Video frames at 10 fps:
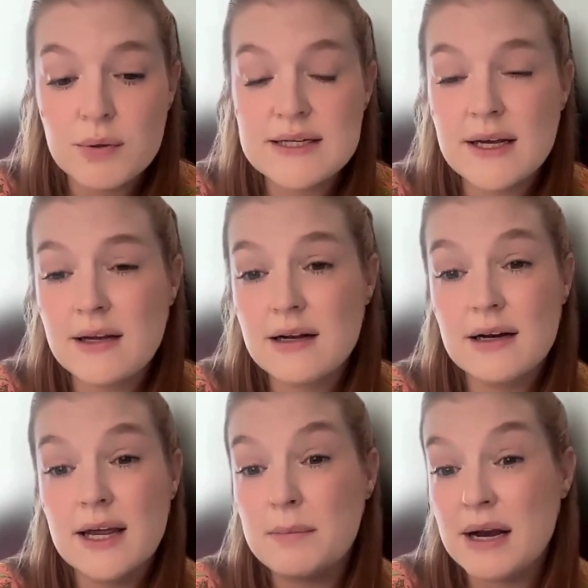
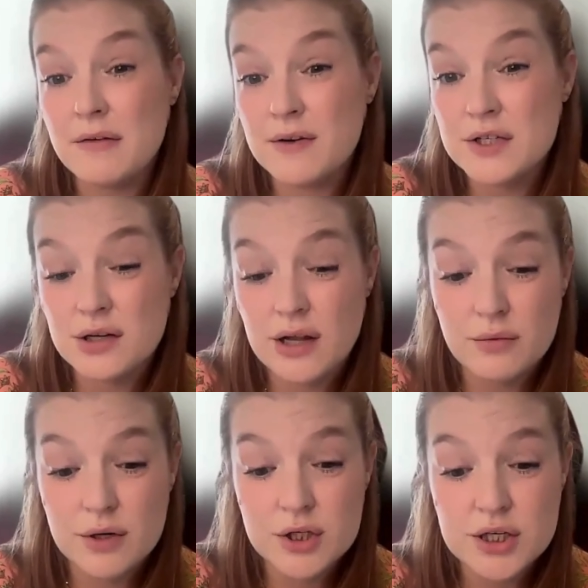particularly beneficial
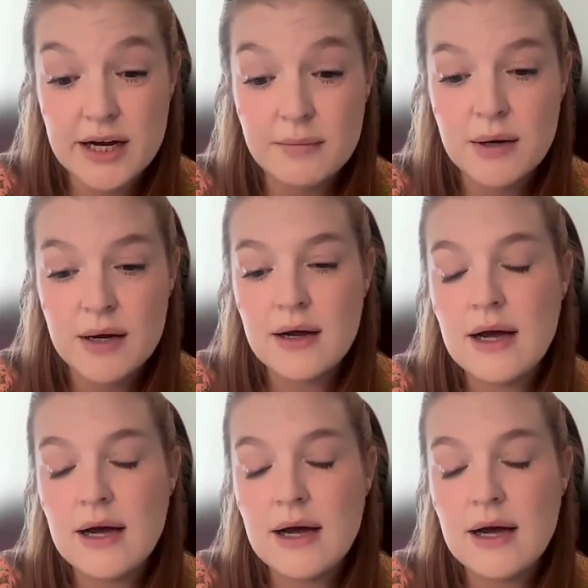ownership.